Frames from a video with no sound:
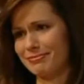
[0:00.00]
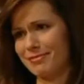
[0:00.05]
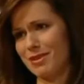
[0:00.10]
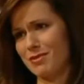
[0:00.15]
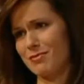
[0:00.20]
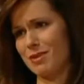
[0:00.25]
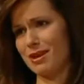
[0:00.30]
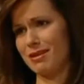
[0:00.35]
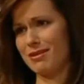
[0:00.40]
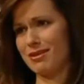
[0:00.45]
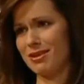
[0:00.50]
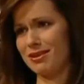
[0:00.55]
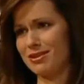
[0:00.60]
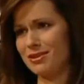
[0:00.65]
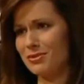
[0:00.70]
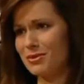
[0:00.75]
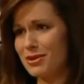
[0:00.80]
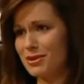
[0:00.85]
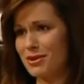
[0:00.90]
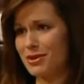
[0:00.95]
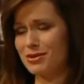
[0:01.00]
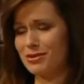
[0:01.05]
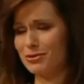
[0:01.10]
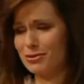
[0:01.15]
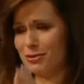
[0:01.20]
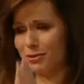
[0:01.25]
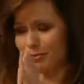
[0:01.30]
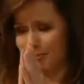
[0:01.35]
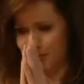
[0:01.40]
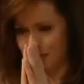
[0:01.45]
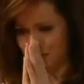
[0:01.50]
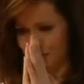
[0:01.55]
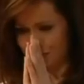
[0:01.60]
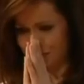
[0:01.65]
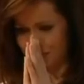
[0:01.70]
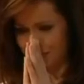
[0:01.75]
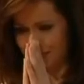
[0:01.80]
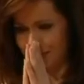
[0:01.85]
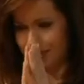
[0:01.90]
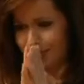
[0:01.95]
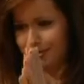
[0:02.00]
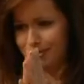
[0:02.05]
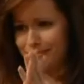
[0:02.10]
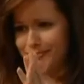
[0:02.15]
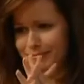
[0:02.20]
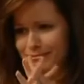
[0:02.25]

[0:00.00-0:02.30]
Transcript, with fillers: Oh my god, sweetheart, you look beautiful.